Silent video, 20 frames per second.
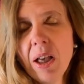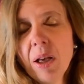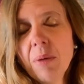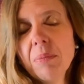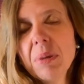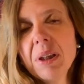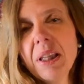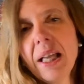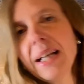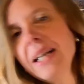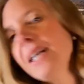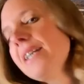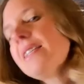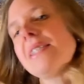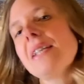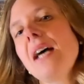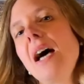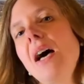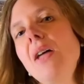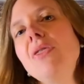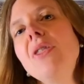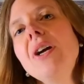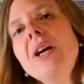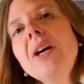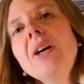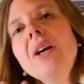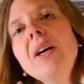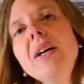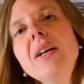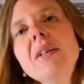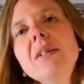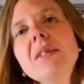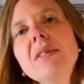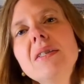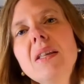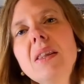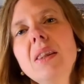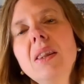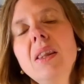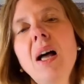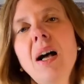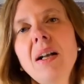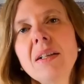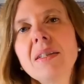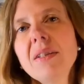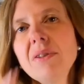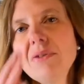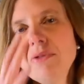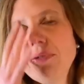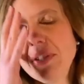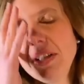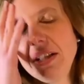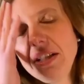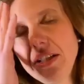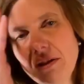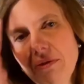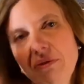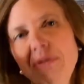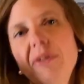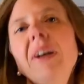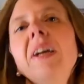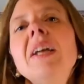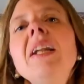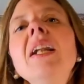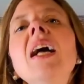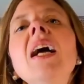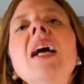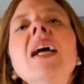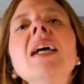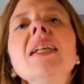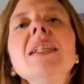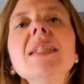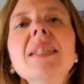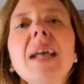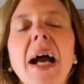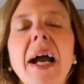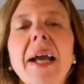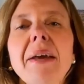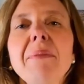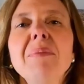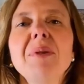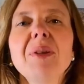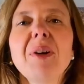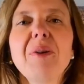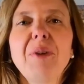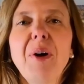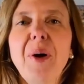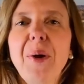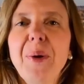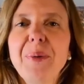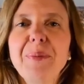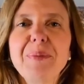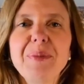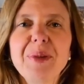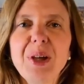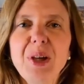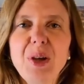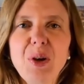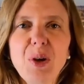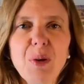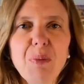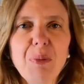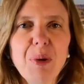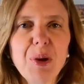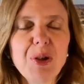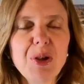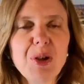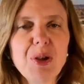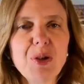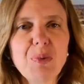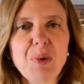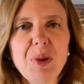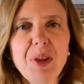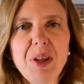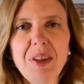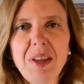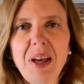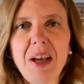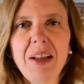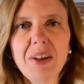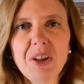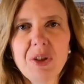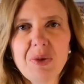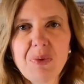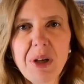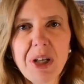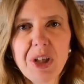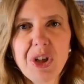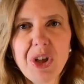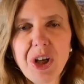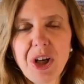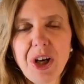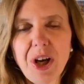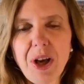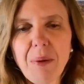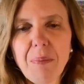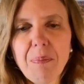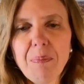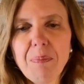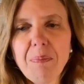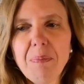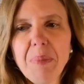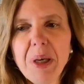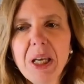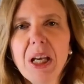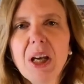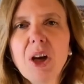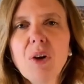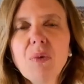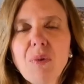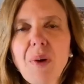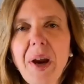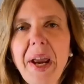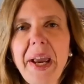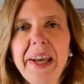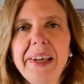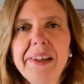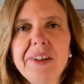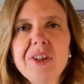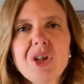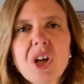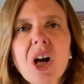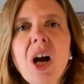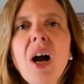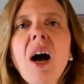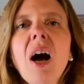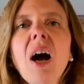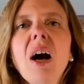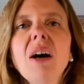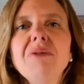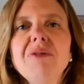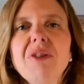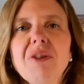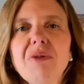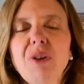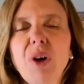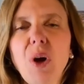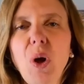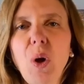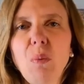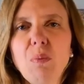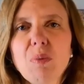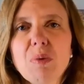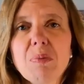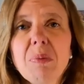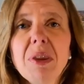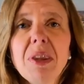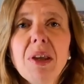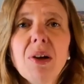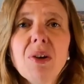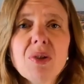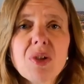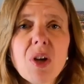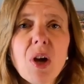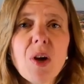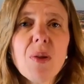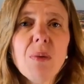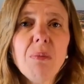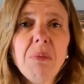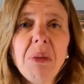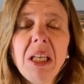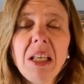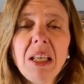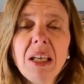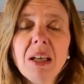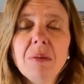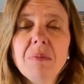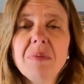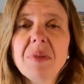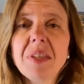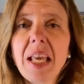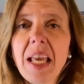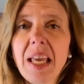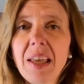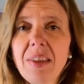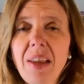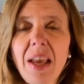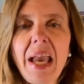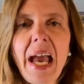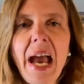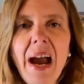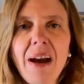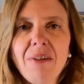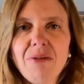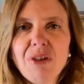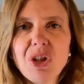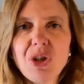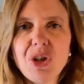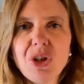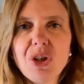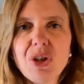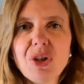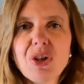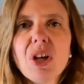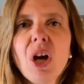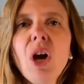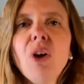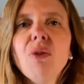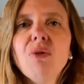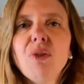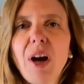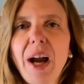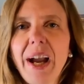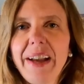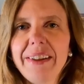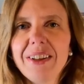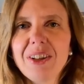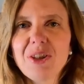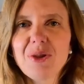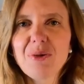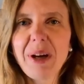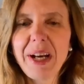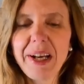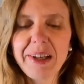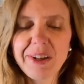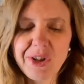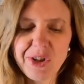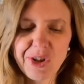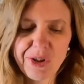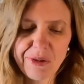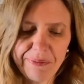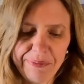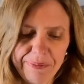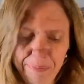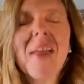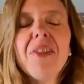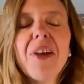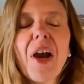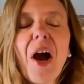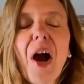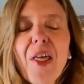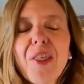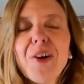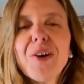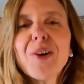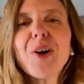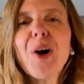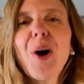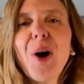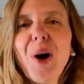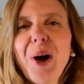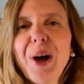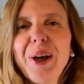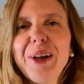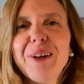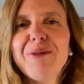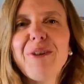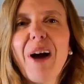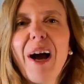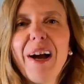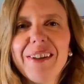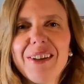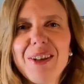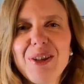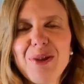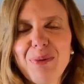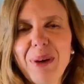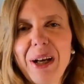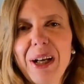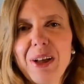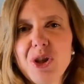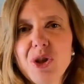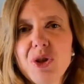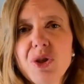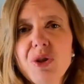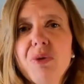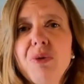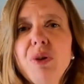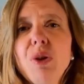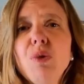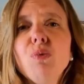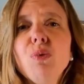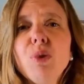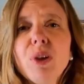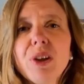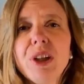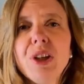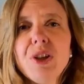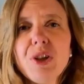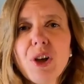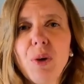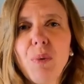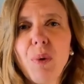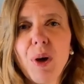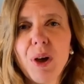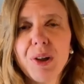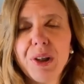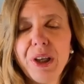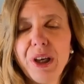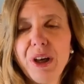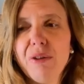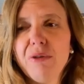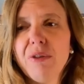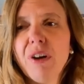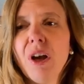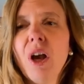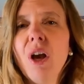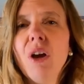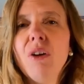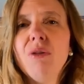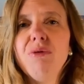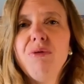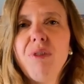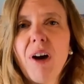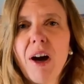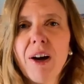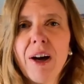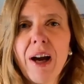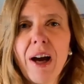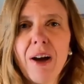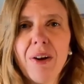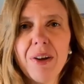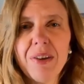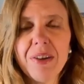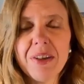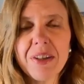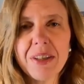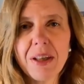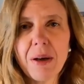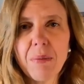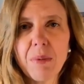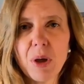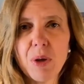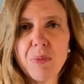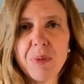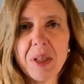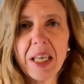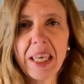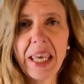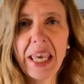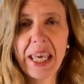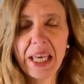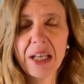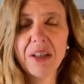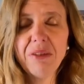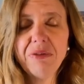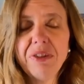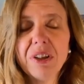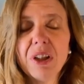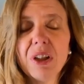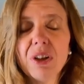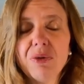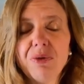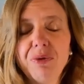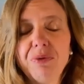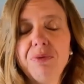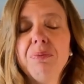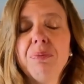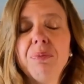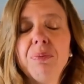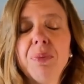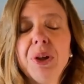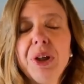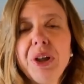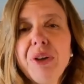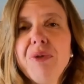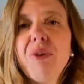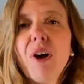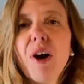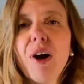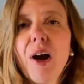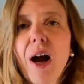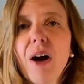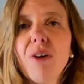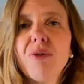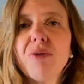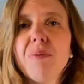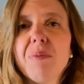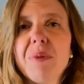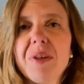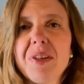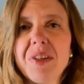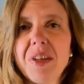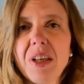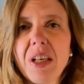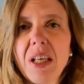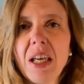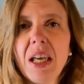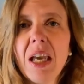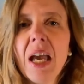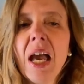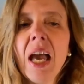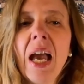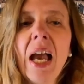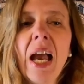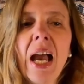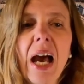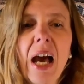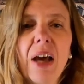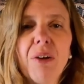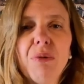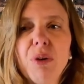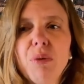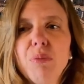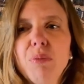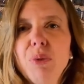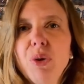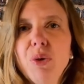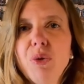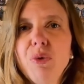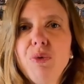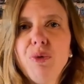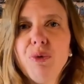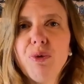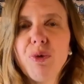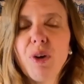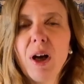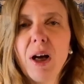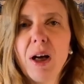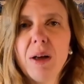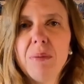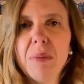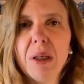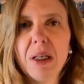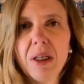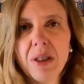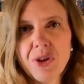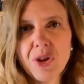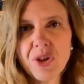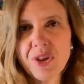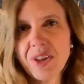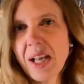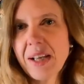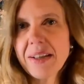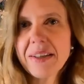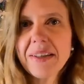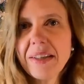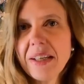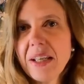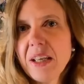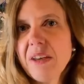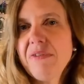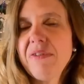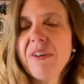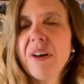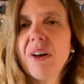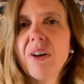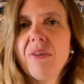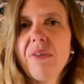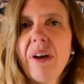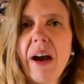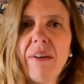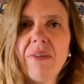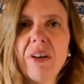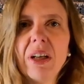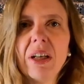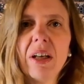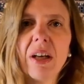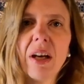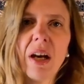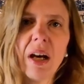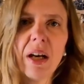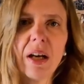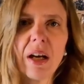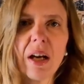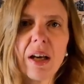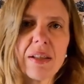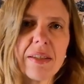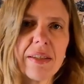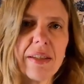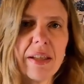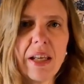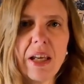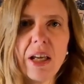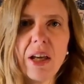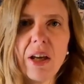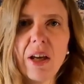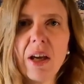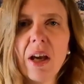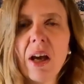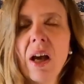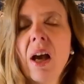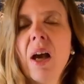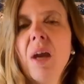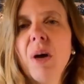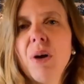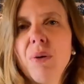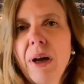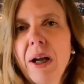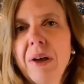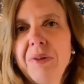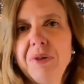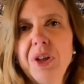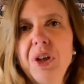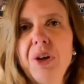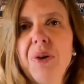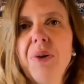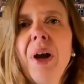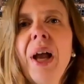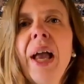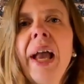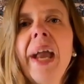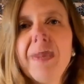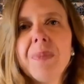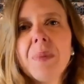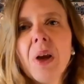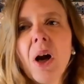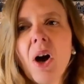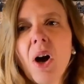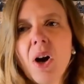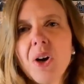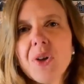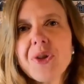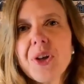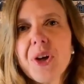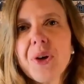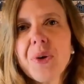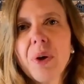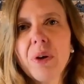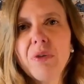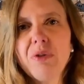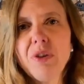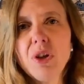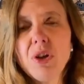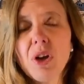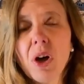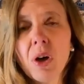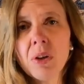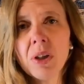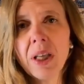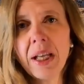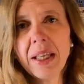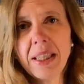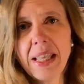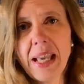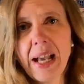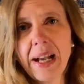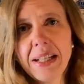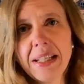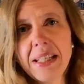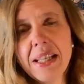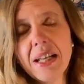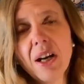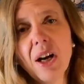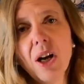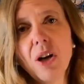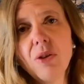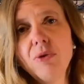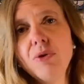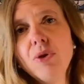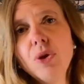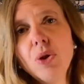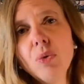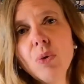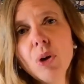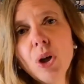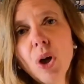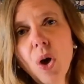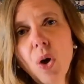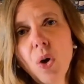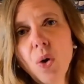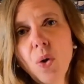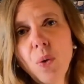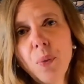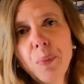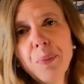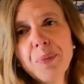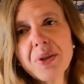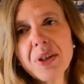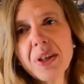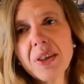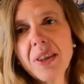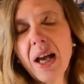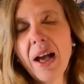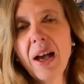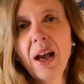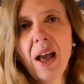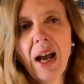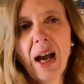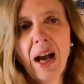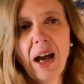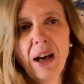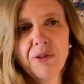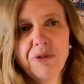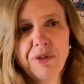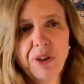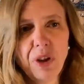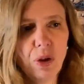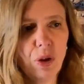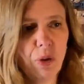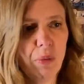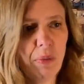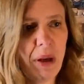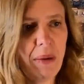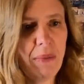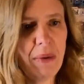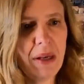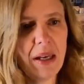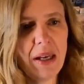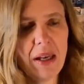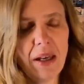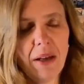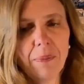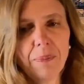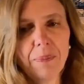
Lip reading: But like I said, there is lots of different types of homes that you can purchase within the Highlands Ranch area. Big range of different homes, but those are the medians and the averages for Highlands Ranch. The other con of Highlands Ranch is if you really don't want to live far out in the suburbs, it can feel pretty far out from the city and removed from just that city feel of having a city around you. Also, if you don't like the idea of newer homes that have, maybe